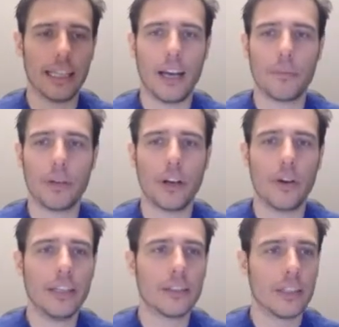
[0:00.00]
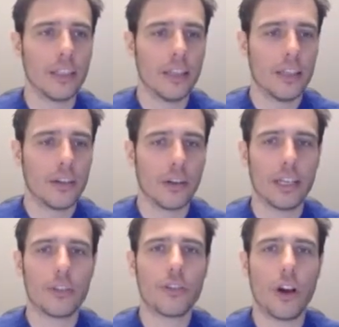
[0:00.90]
up and going. Right,
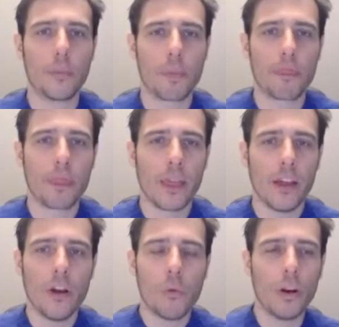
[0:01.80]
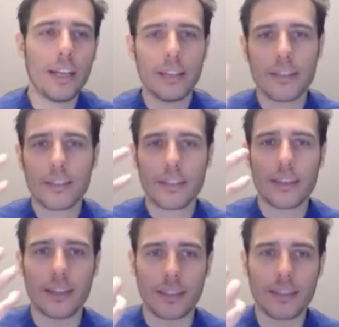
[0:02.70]
so what is
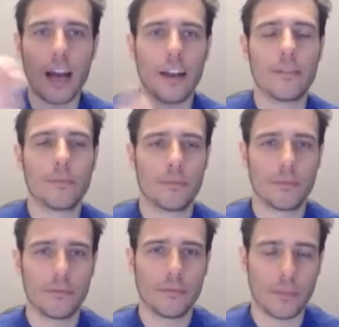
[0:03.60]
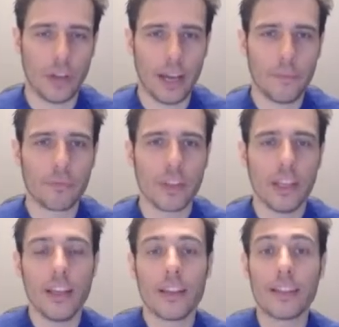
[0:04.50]
the Sun? Okay,
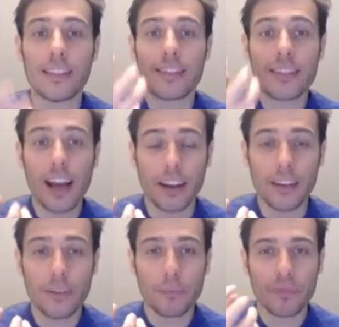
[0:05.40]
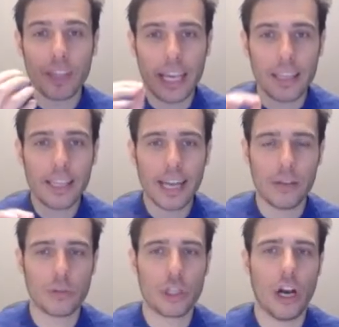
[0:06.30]
the Sun in the
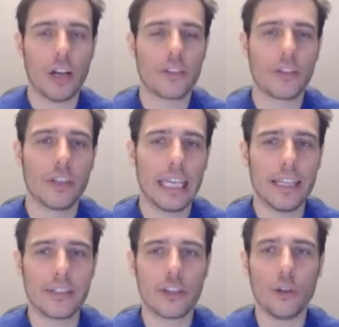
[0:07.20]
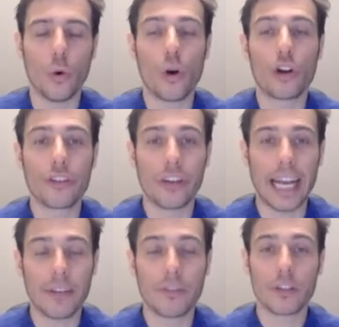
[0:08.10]
natal chart is your
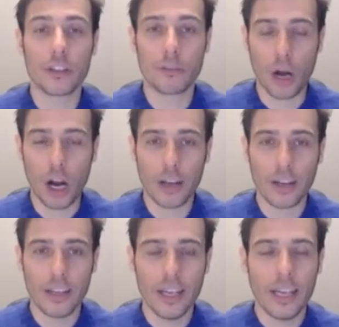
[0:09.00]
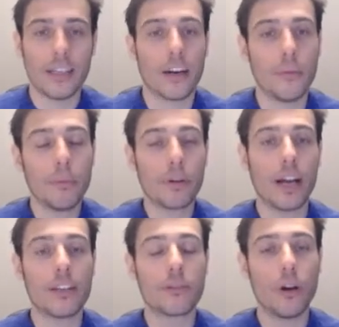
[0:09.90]
creative spark. Now remember,
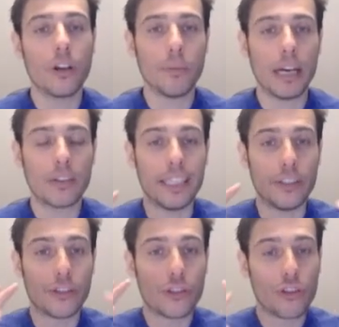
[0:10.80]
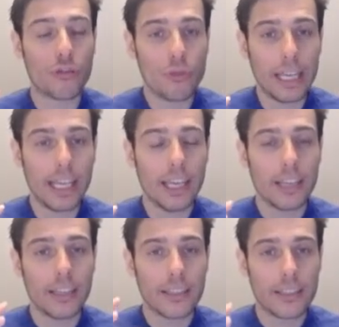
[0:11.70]
I spoke about these three
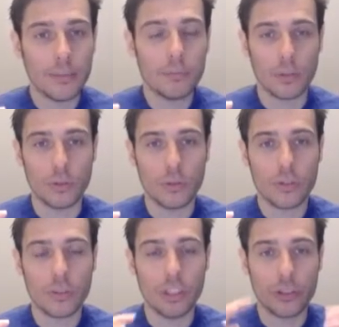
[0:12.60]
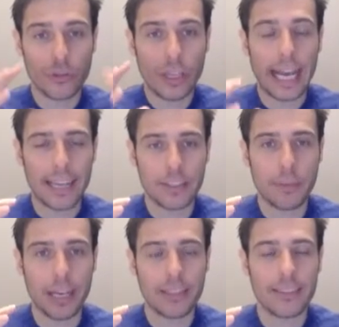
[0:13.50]
symbols, these three
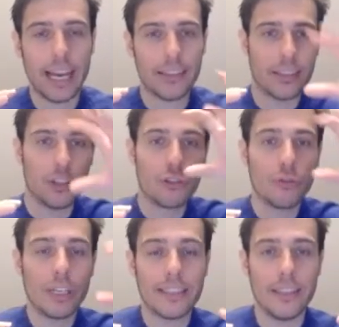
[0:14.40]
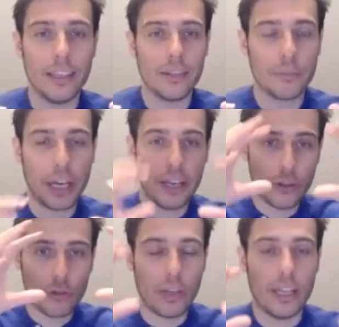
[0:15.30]
aspects as a trinity, okay,
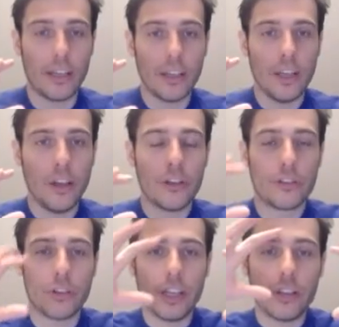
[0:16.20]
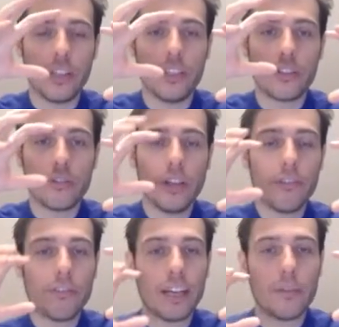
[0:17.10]
three. So there are these three
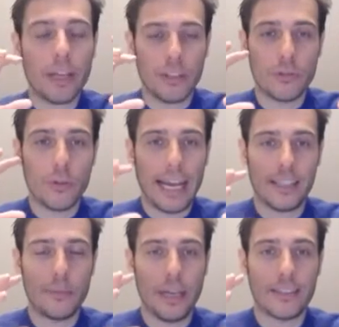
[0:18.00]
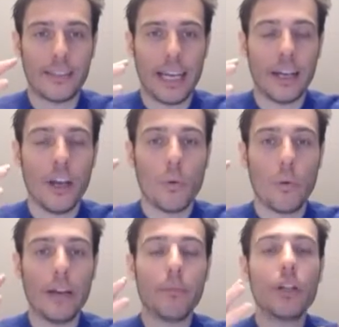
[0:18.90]
fundamental aspects that
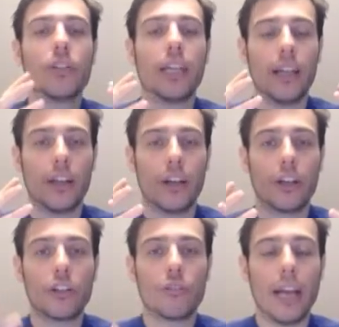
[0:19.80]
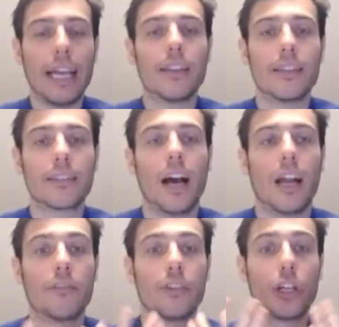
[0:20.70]
when put together create this kind
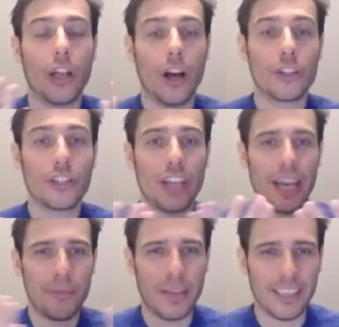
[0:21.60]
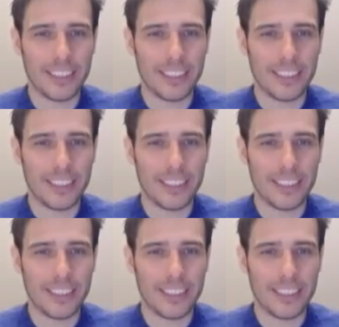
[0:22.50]
of glass shaping,